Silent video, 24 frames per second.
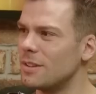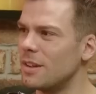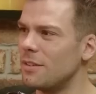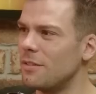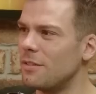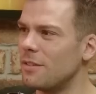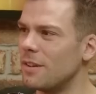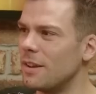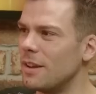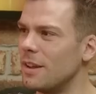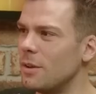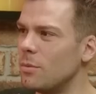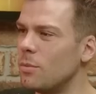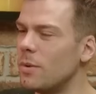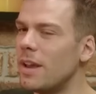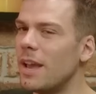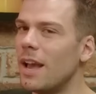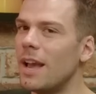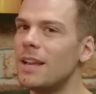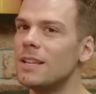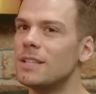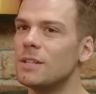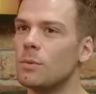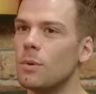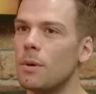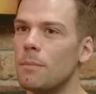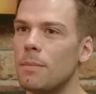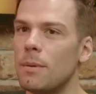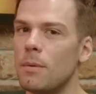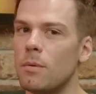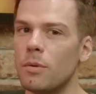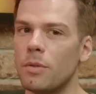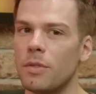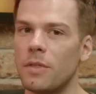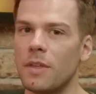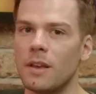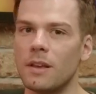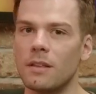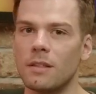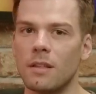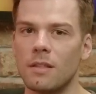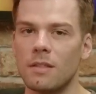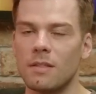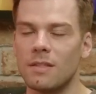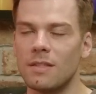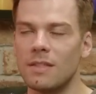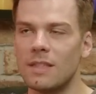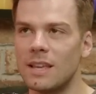Definitely. We hate it when people think that
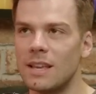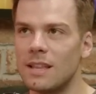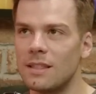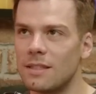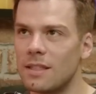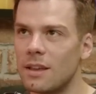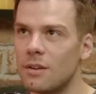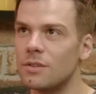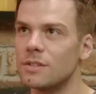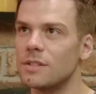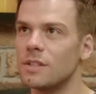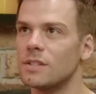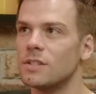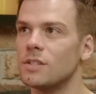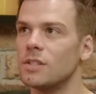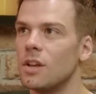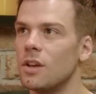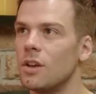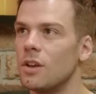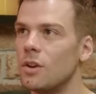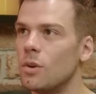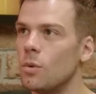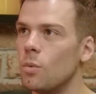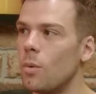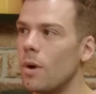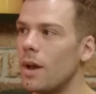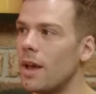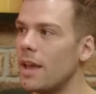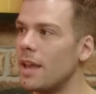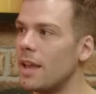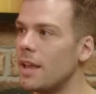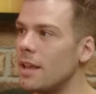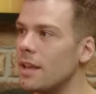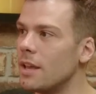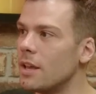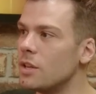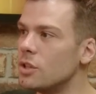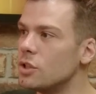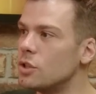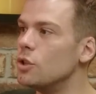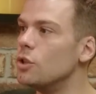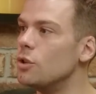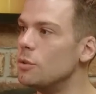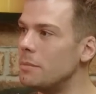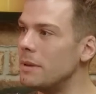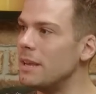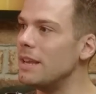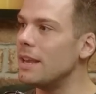th- there is a certain way
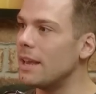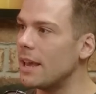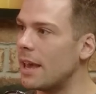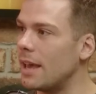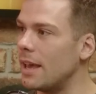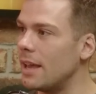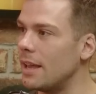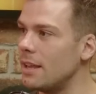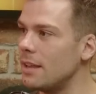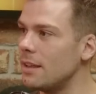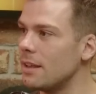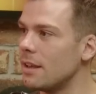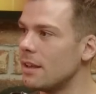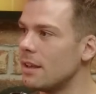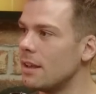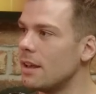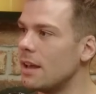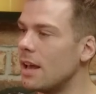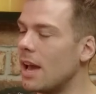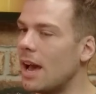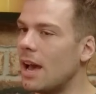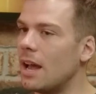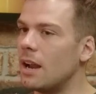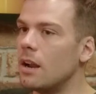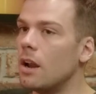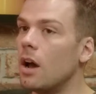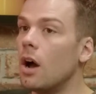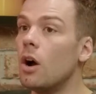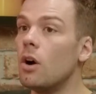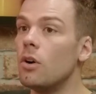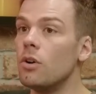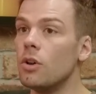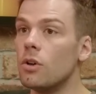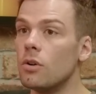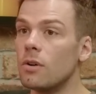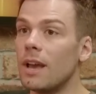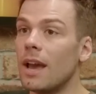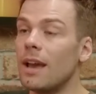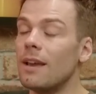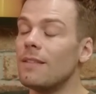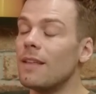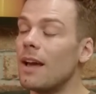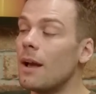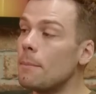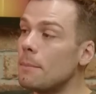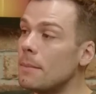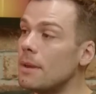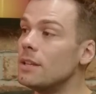to be gay. Yeah. And, oh, you're gay.
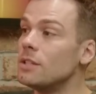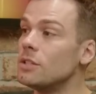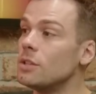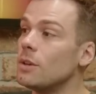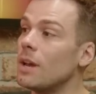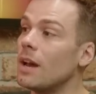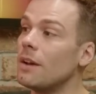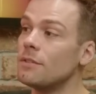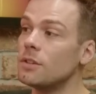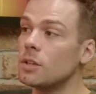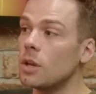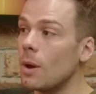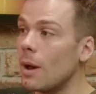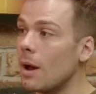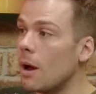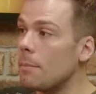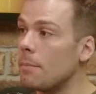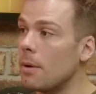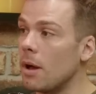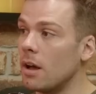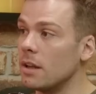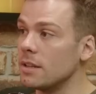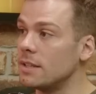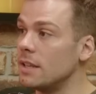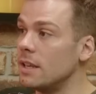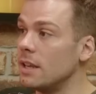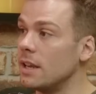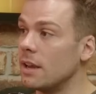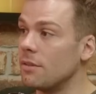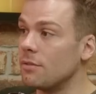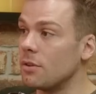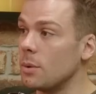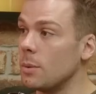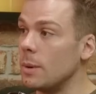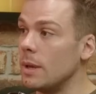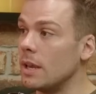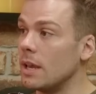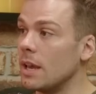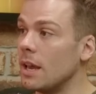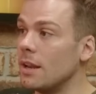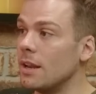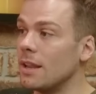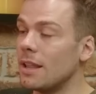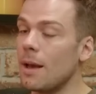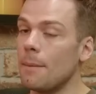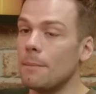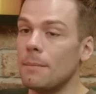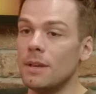That means you have to go out partying every
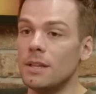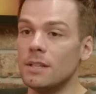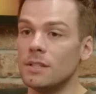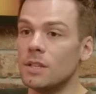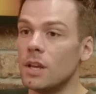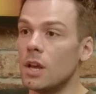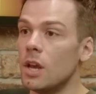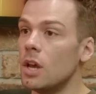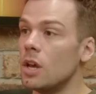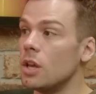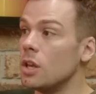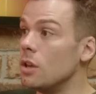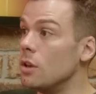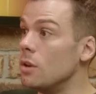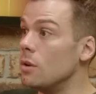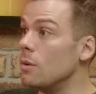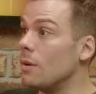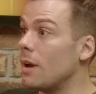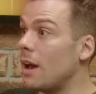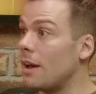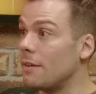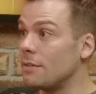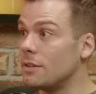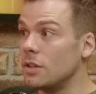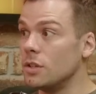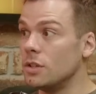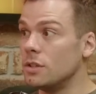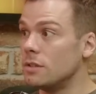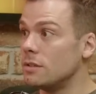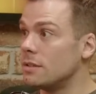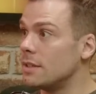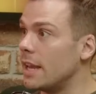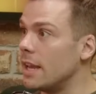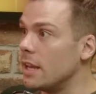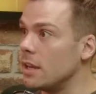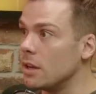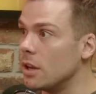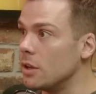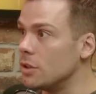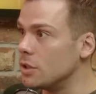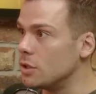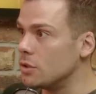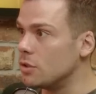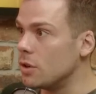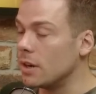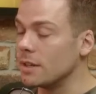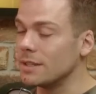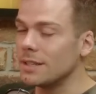weekend. That means you have to take loads
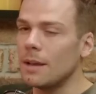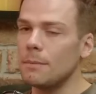of drugs.